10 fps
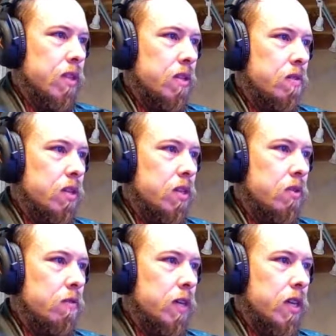can do
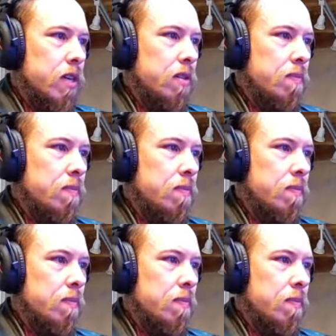over here.
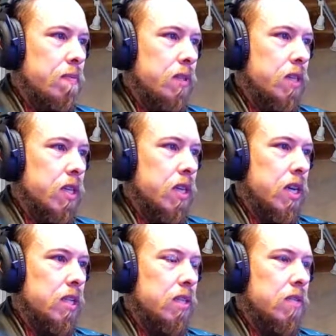It's kind of
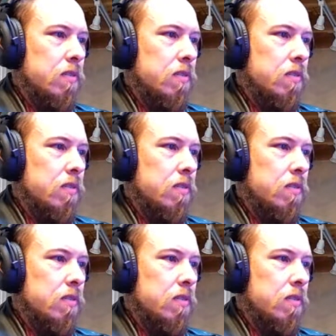nice.